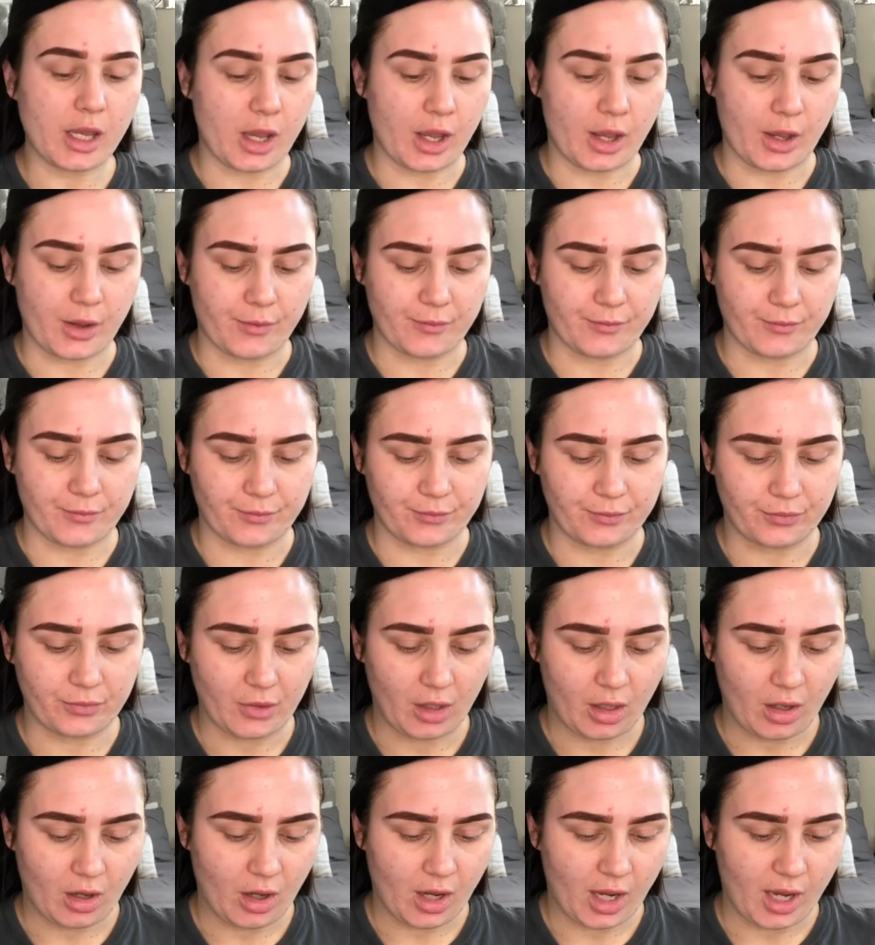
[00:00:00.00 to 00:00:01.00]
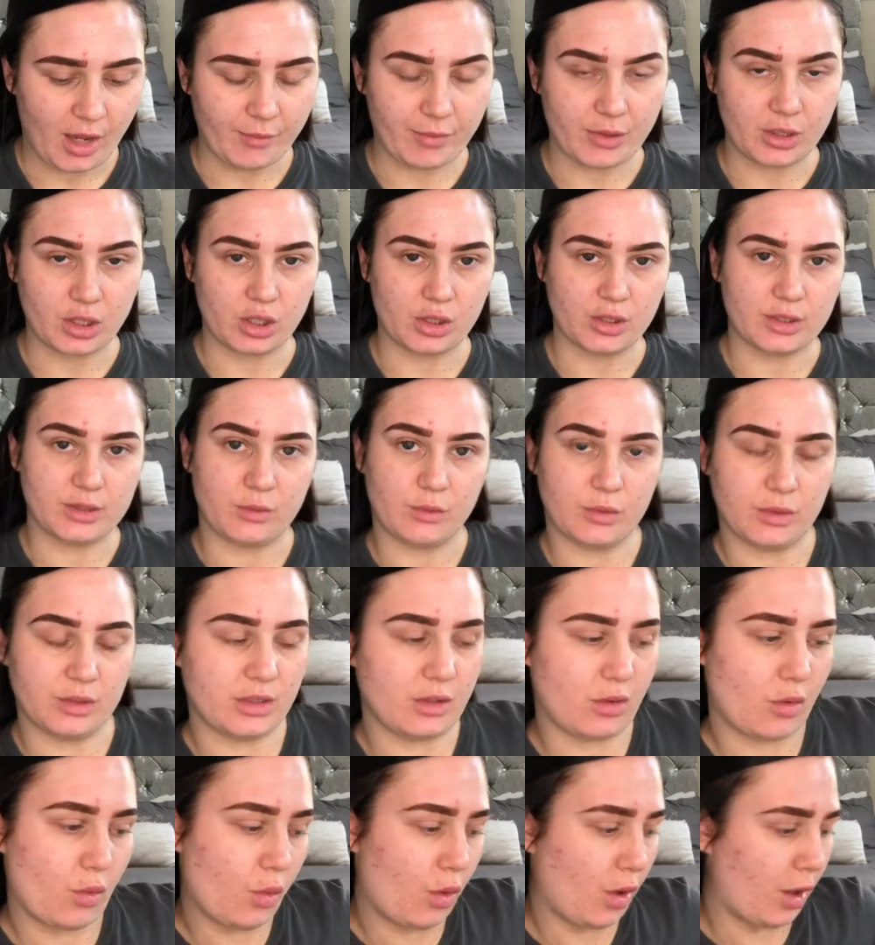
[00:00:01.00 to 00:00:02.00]
I've been using ones
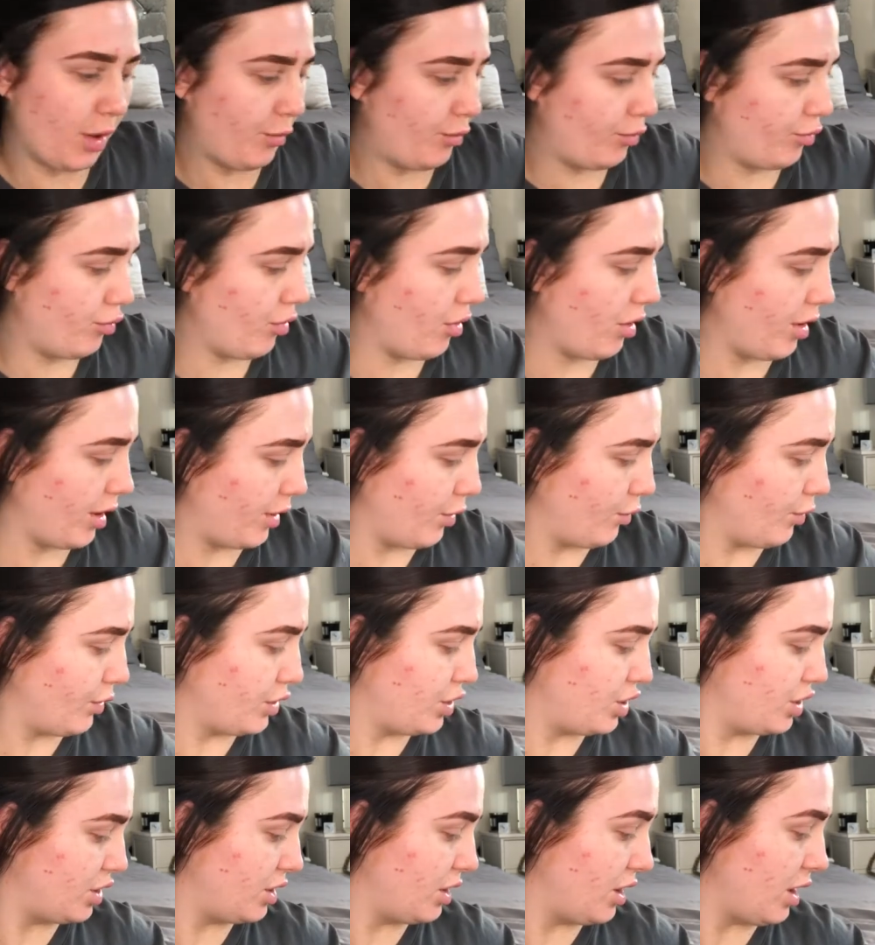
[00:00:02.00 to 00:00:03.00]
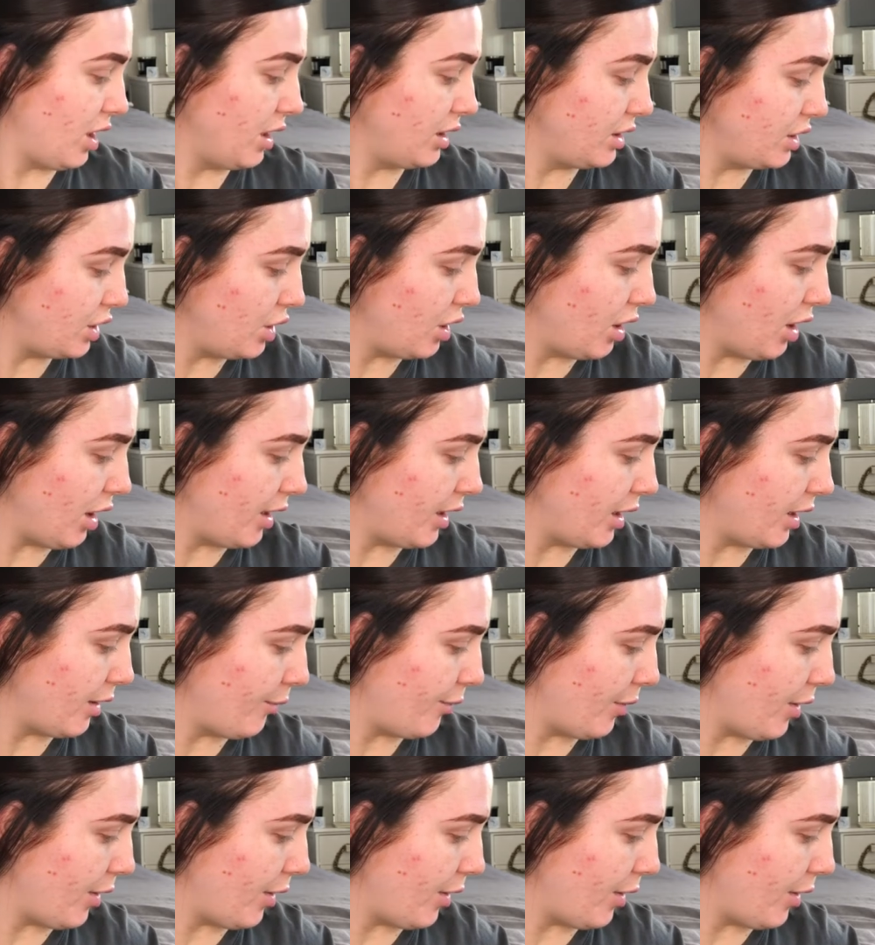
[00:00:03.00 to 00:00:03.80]
that are quite bright, which I do like,